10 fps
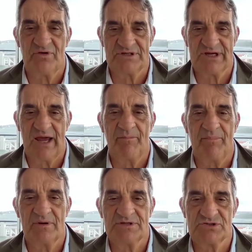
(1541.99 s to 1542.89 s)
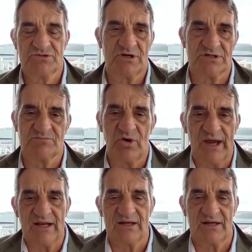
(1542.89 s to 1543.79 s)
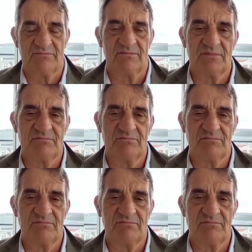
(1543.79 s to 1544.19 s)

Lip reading: for example. Sudereau is more elegant.